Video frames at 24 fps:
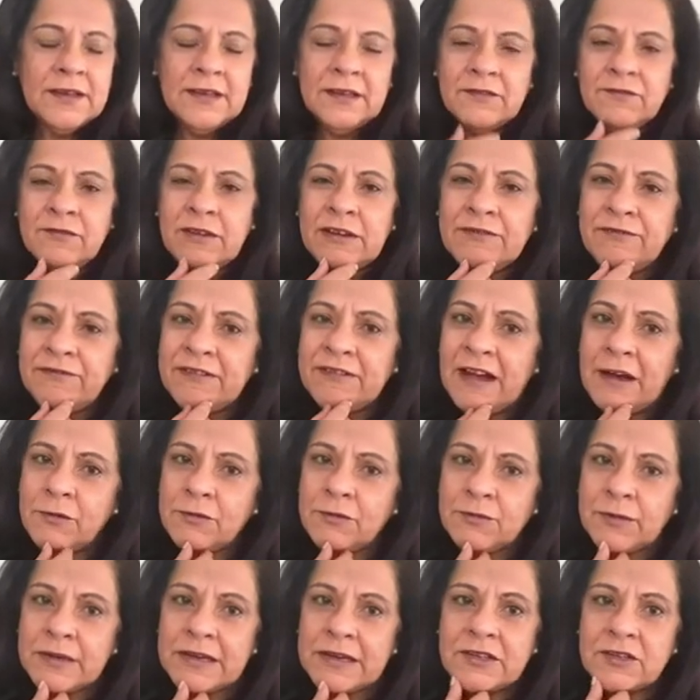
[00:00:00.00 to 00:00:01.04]
We
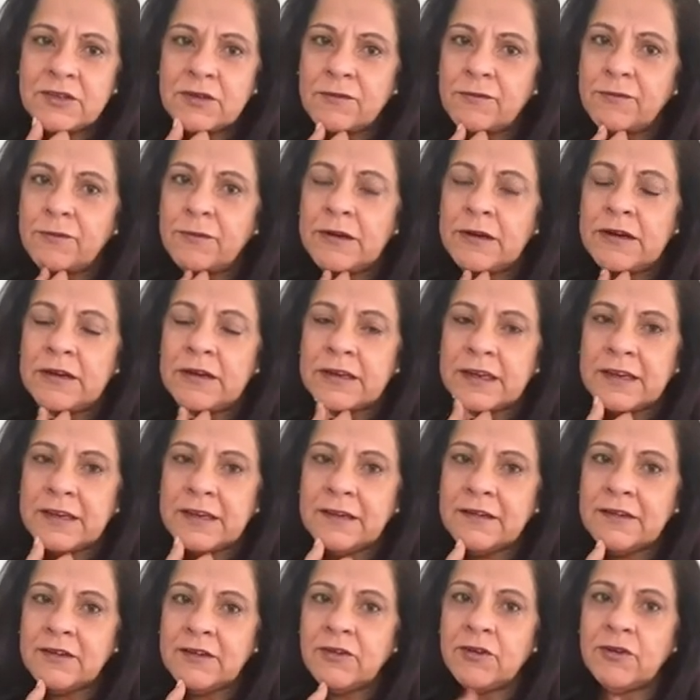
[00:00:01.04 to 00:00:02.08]
found ways of
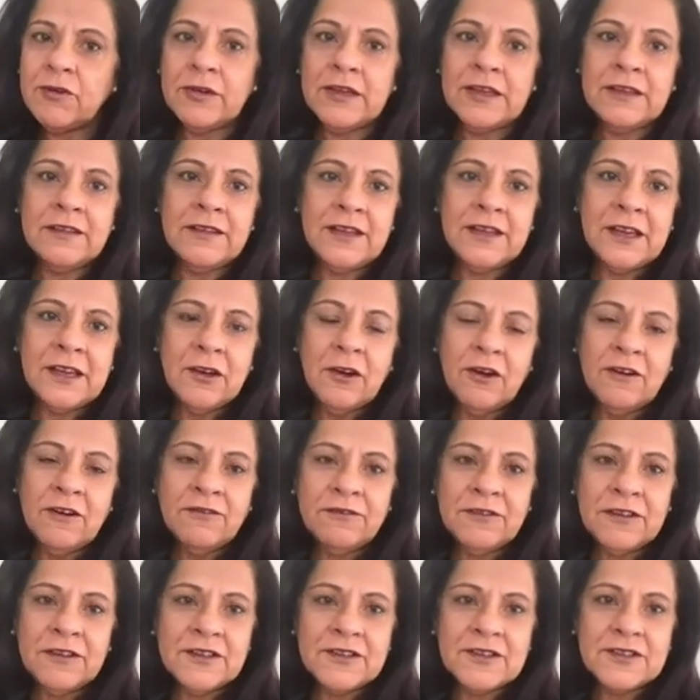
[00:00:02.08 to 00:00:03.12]
working, you know, in the
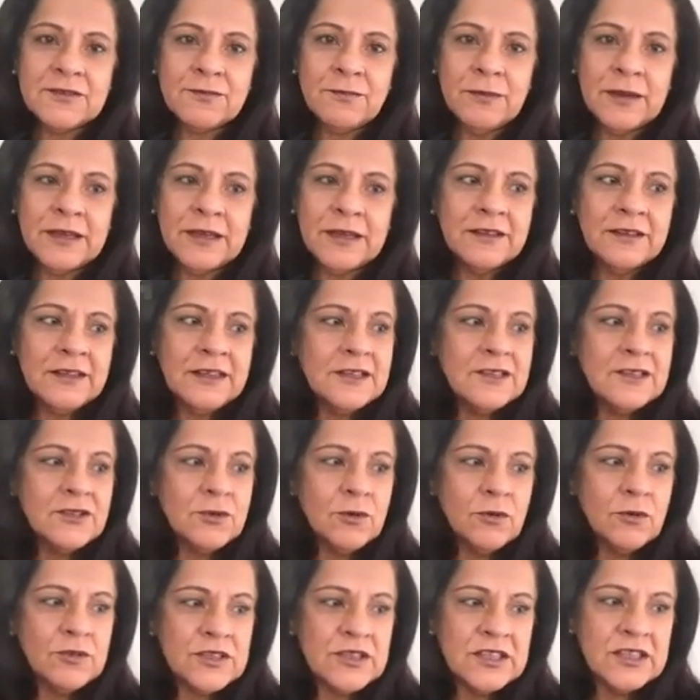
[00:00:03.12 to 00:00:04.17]
office, whether it's
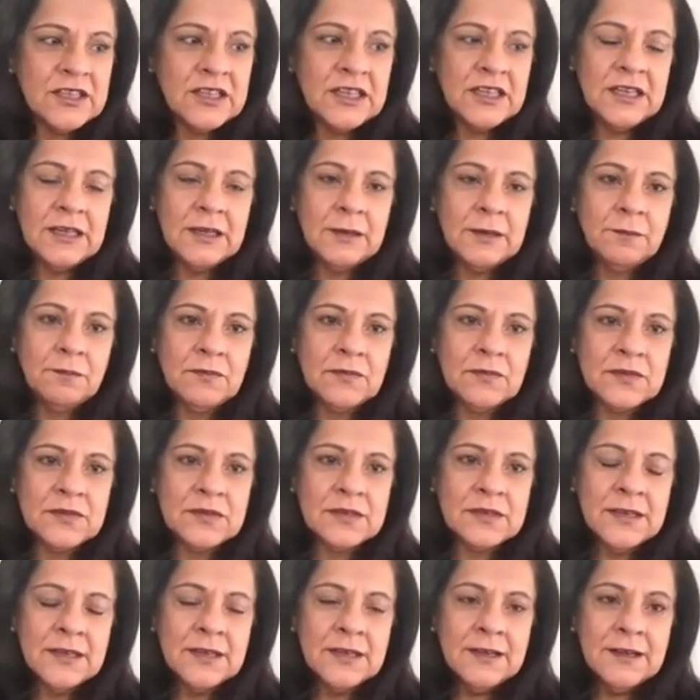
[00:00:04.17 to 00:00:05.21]
on
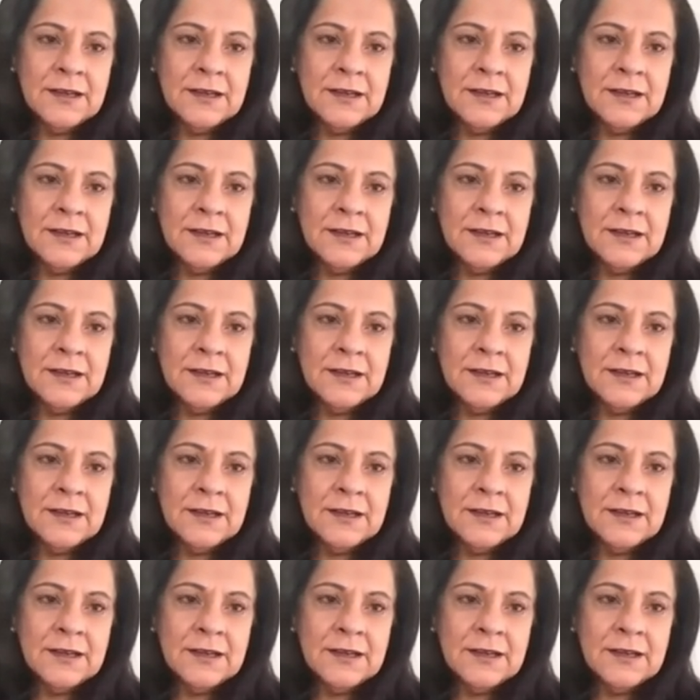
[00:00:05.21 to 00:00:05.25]
Teams.